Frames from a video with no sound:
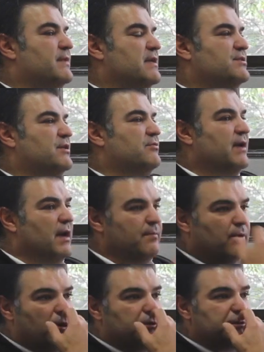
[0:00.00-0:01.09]
That's generally our
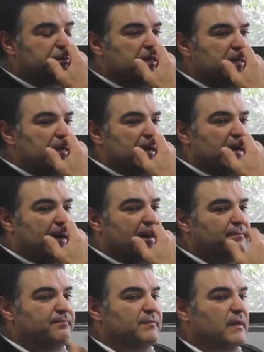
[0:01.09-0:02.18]
approach.
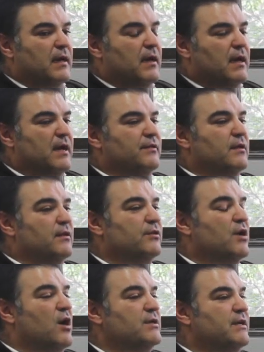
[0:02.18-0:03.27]
And look, the
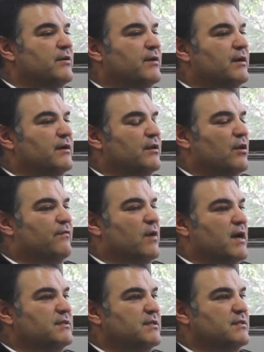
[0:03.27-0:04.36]
idea in a lot of
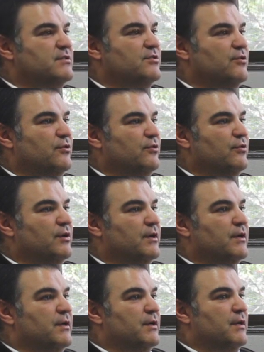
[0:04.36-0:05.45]
ways is to
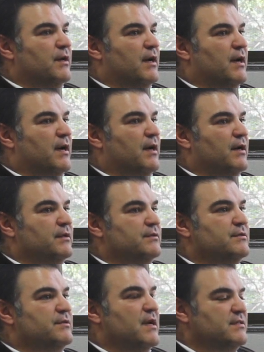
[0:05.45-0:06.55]

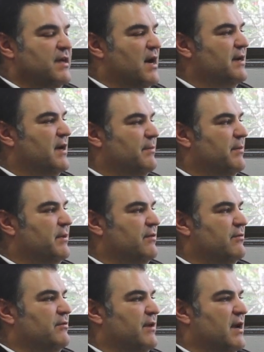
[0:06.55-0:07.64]
test the outcome. I mean,
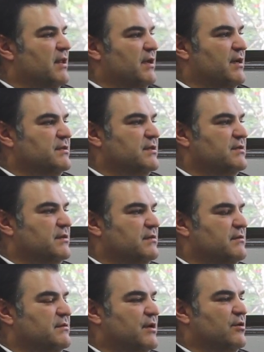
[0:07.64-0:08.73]
the reality is
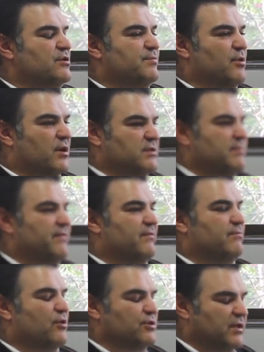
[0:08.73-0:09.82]
technology
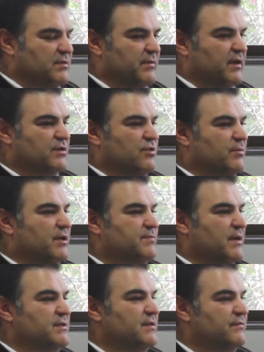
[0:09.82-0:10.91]
projects can be extremely
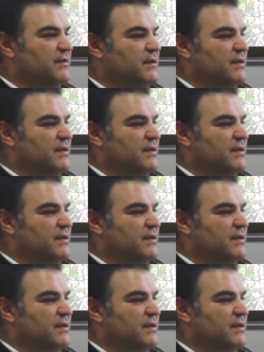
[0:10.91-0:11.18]
expensive.